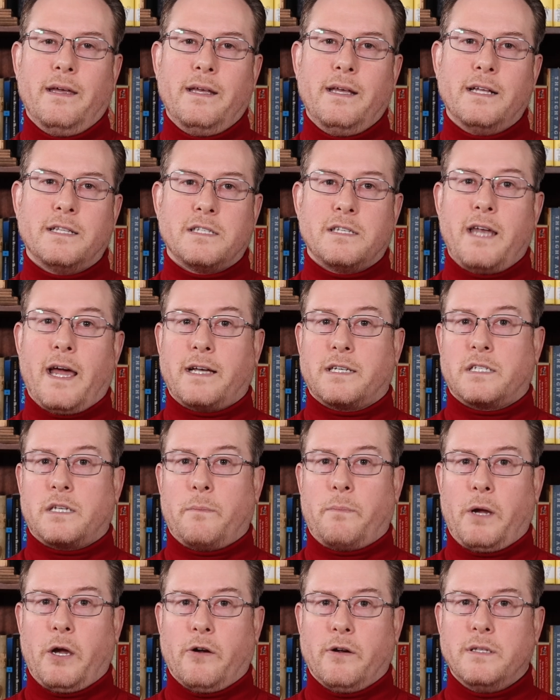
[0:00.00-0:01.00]
Its next
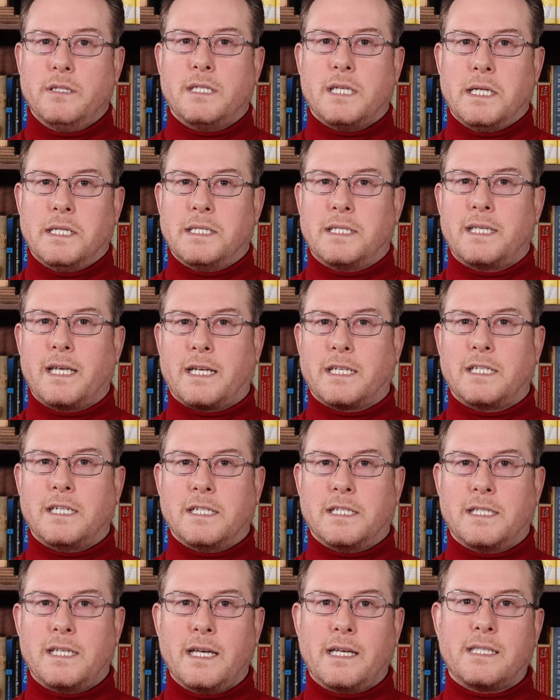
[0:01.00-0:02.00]
appearance in
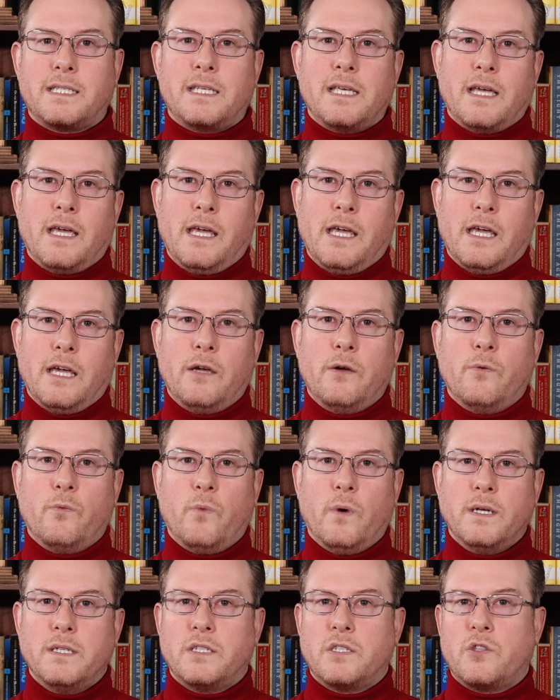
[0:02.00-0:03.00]
66 CE
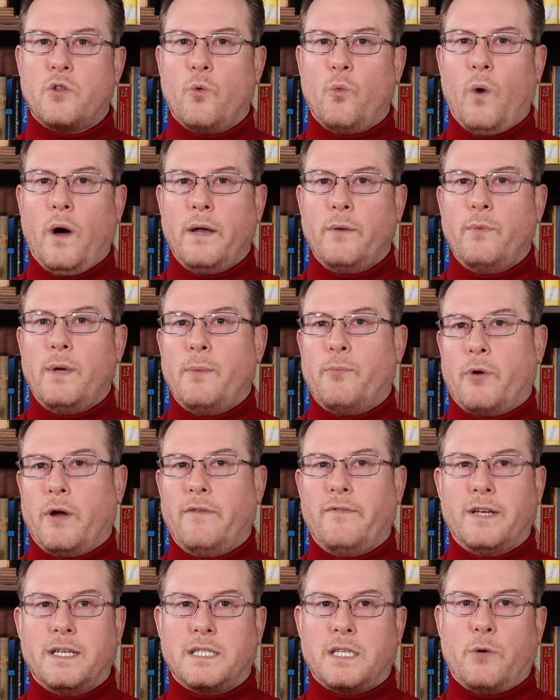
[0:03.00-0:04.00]
was the one we
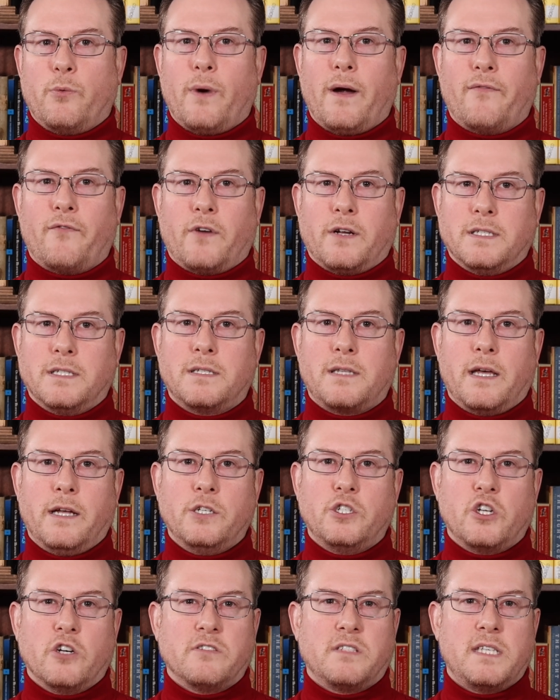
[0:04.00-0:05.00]
previously referenced
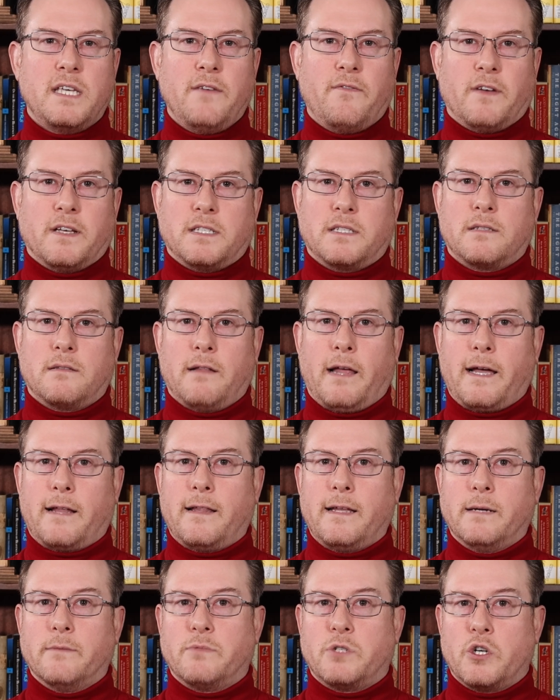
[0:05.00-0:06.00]
that Josephus
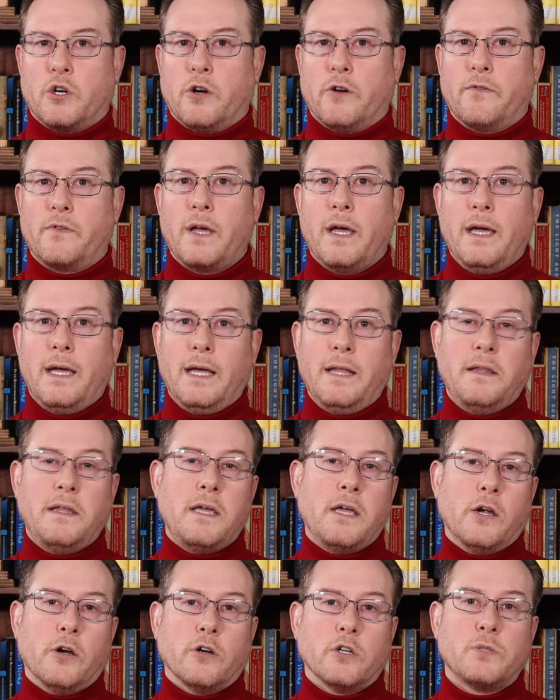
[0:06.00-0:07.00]
likely observed in the
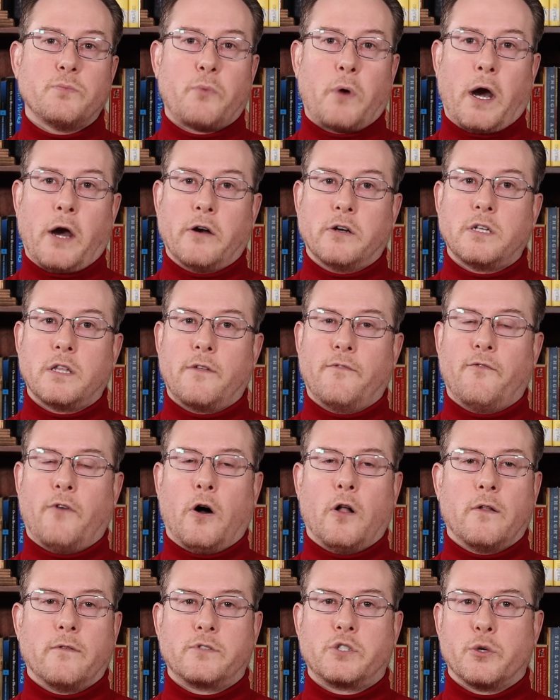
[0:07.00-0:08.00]
years prior to the
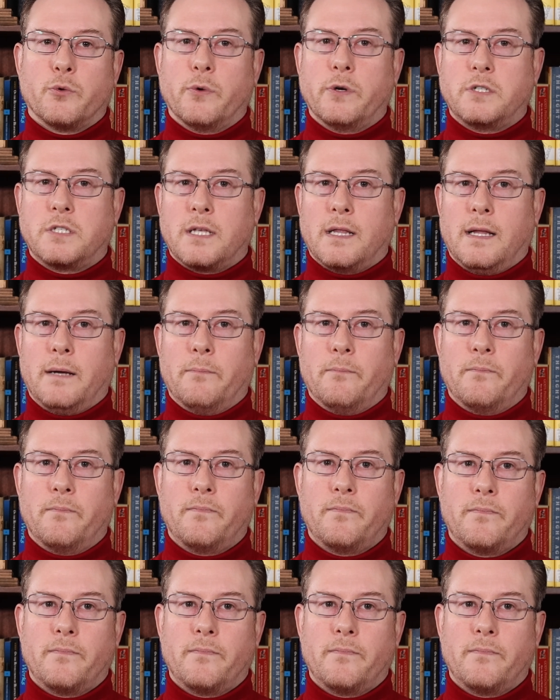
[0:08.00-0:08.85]
fall of Jerusalem.